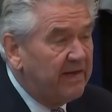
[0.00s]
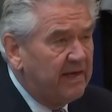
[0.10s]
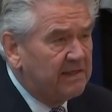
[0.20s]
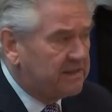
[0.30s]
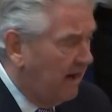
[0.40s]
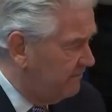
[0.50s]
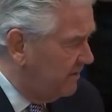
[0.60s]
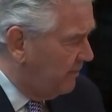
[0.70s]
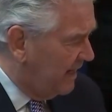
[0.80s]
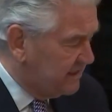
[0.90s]
is
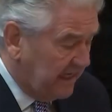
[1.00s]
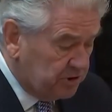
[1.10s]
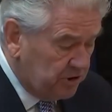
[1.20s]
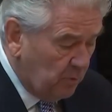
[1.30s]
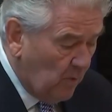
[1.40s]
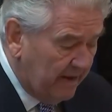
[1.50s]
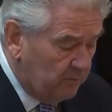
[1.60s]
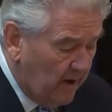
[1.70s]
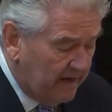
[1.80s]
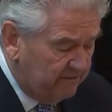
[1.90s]
governed by Section
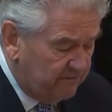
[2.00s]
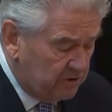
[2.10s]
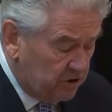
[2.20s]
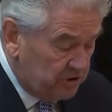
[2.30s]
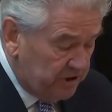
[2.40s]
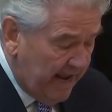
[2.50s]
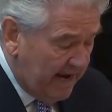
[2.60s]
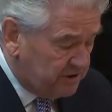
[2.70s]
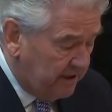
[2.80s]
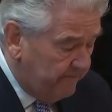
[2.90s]
1.1 of the Children
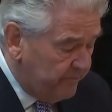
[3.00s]
Act,